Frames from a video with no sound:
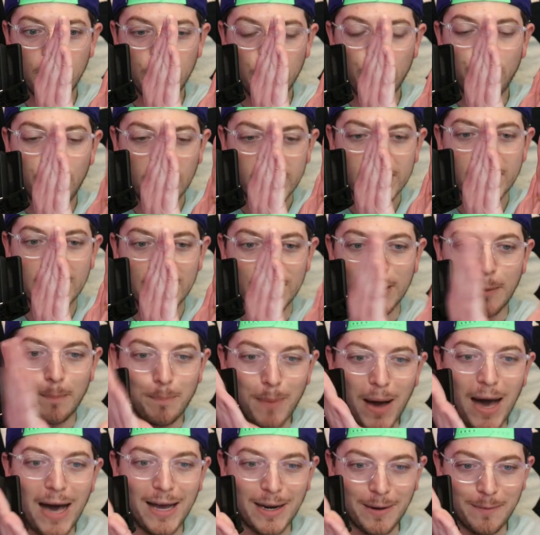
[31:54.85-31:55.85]
You fix it at the
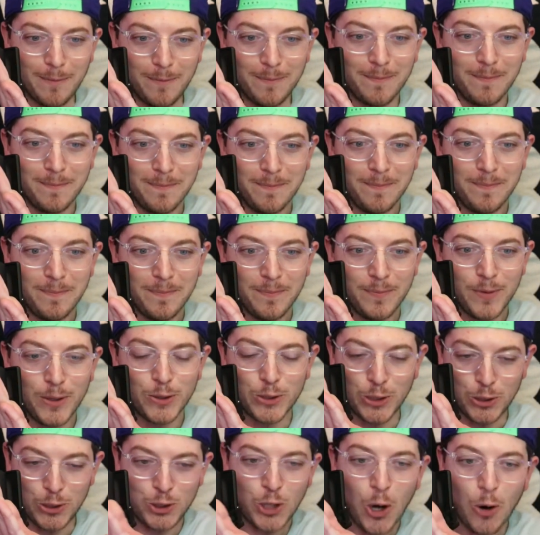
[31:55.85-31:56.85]
bottom. There's
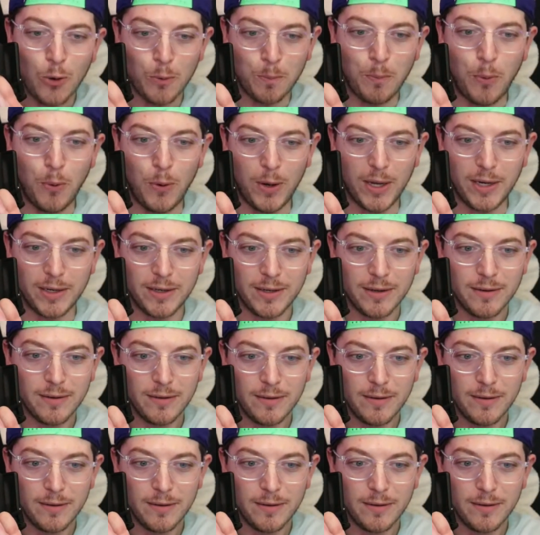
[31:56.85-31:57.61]
a choke point.